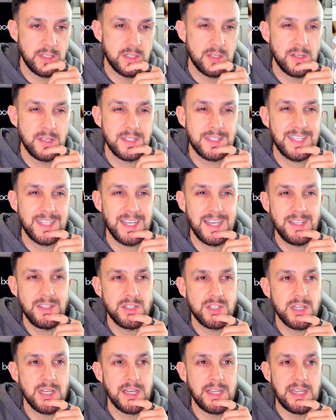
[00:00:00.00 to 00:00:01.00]
So
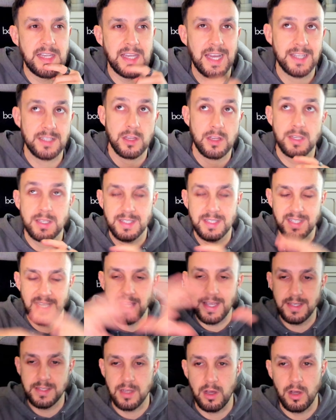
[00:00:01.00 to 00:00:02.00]
essentially, as a
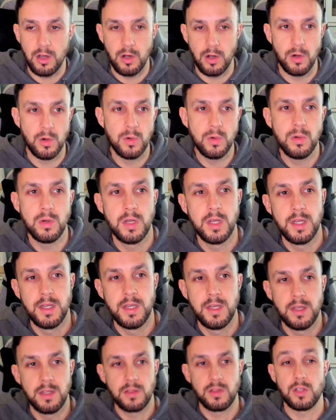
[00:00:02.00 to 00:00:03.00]
set as a whole,
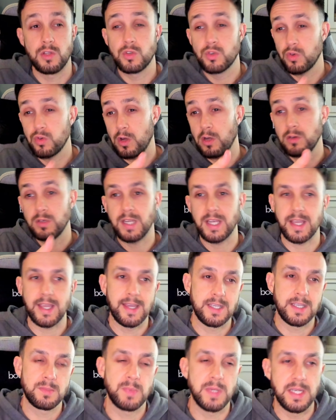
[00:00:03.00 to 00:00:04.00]
the trial deck
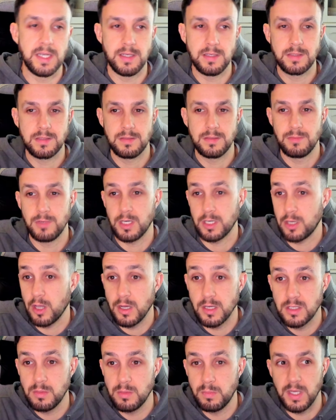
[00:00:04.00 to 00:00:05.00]
SPs are
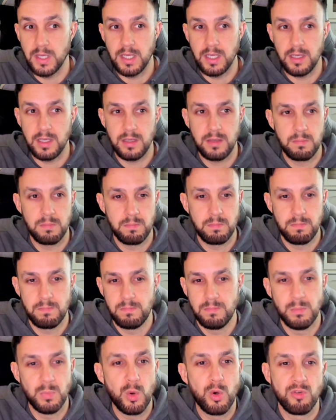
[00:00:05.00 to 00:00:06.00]
going to be
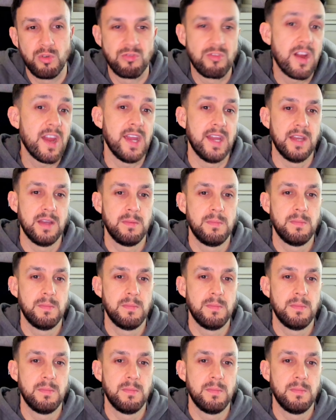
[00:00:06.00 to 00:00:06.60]
more rare